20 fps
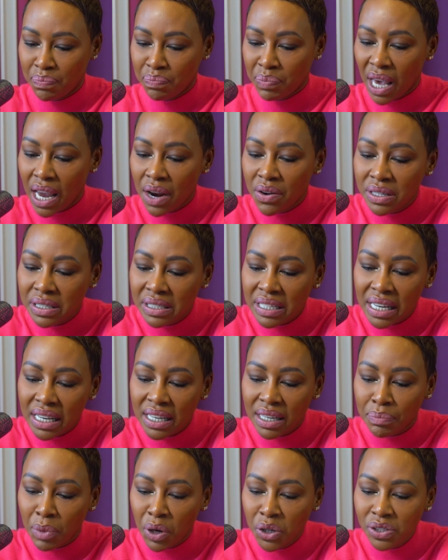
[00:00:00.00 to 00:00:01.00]

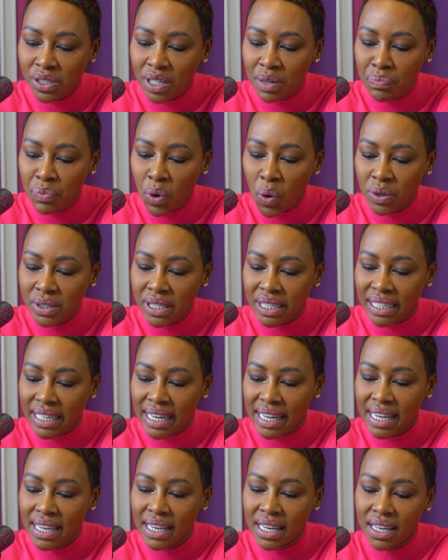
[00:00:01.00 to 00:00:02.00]
parenting, and most
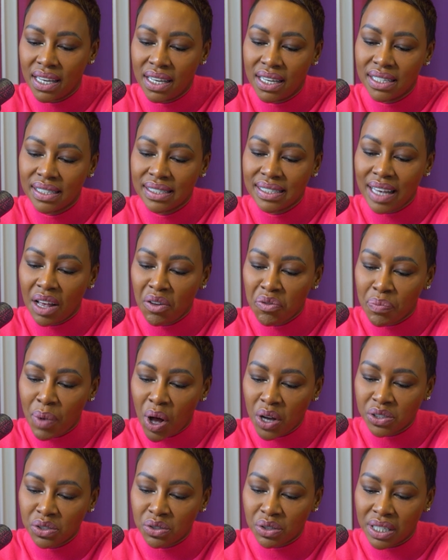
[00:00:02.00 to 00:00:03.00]
importantly,
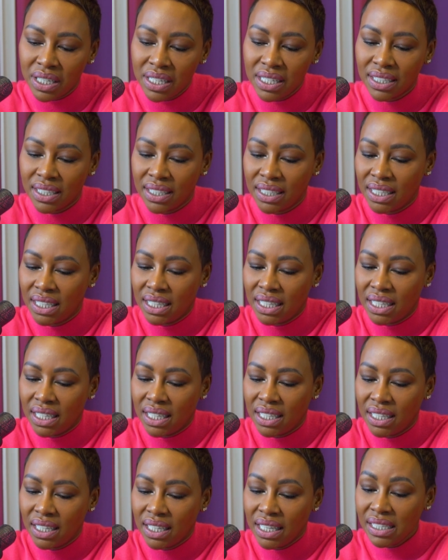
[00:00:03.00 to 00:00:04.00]
self-mastery.
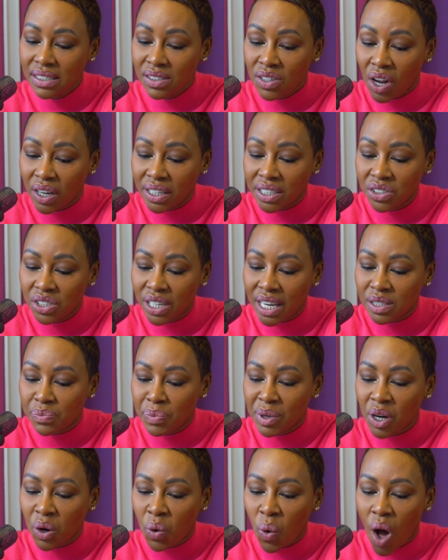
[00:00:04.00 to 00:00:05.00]
His knowledge has
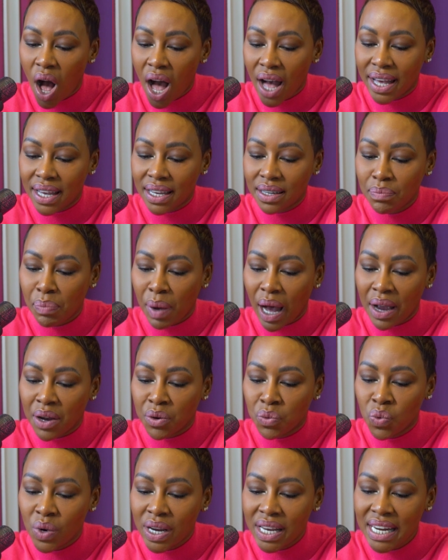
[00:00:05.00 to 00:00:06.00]
been acquired by
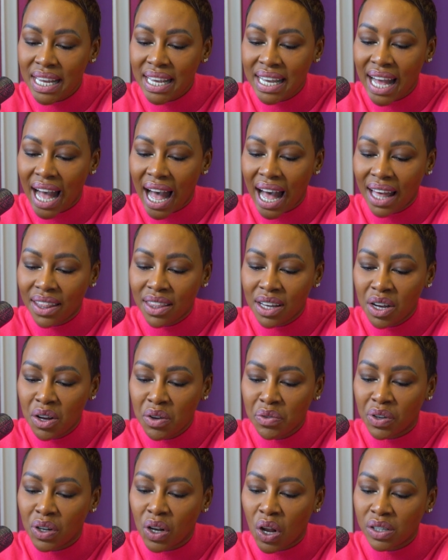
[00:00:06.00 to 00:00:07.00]
reading
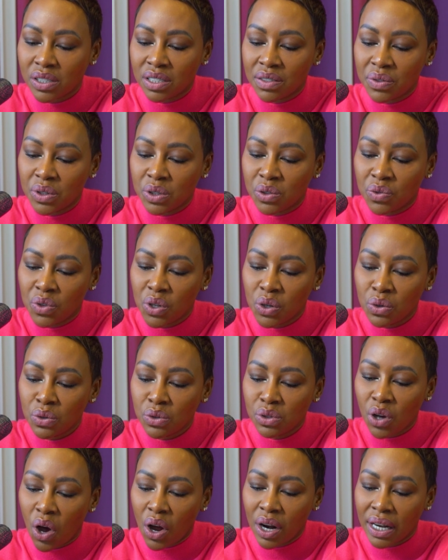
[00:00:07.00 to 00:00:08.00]
other philosophers'
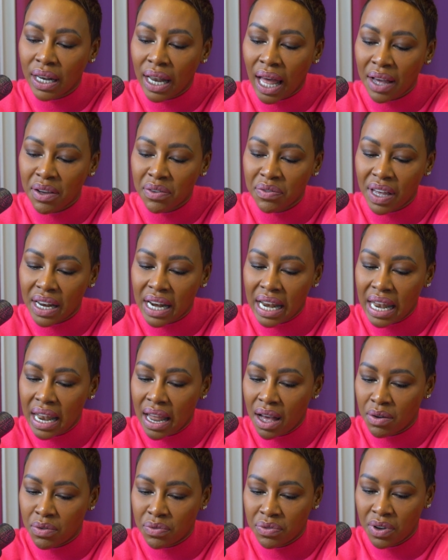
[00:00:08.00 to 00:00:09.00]
views on life and
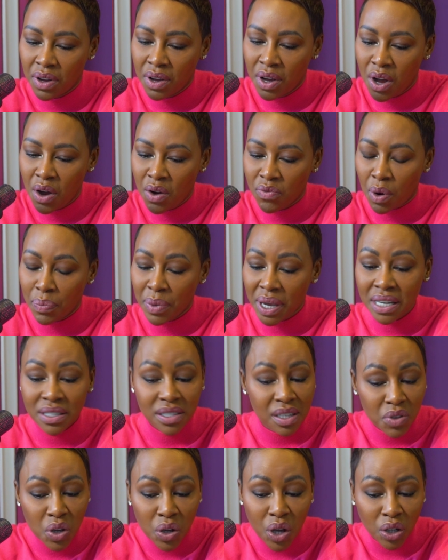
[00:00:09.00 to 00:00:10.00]
love, from
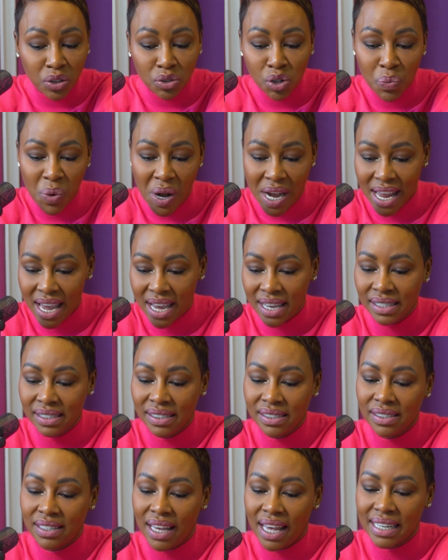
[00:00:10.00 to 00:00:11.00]
interviewing
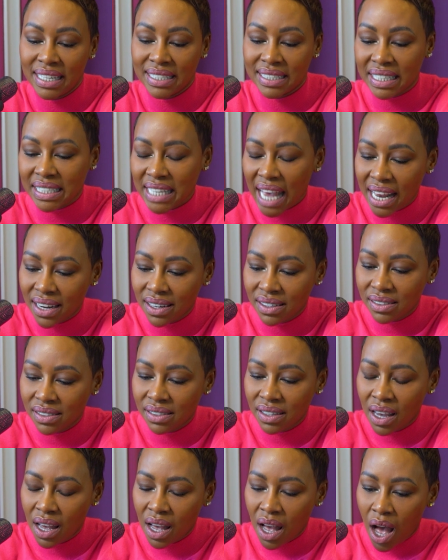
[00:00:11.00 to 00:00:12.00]
entrepreneurs and
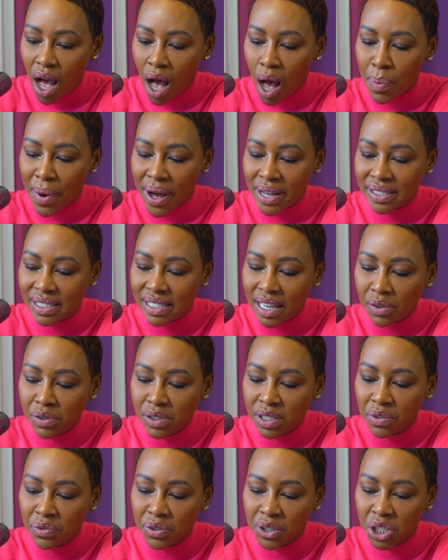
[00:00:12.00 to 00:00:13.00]
entertainers about
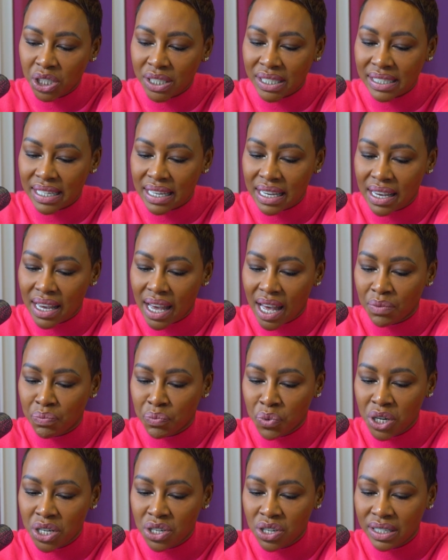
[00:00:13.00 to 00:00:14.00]
self-sufficiency and
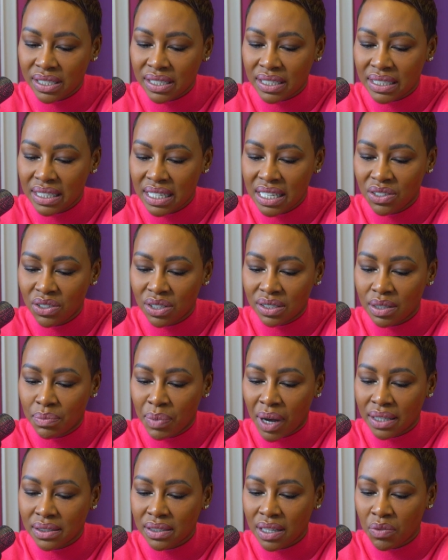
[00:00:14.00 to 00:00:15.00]
preachers and teachers
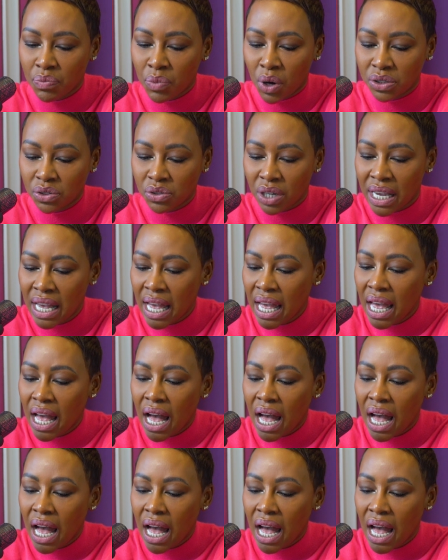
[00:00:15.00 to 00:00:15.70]
about self-mastery.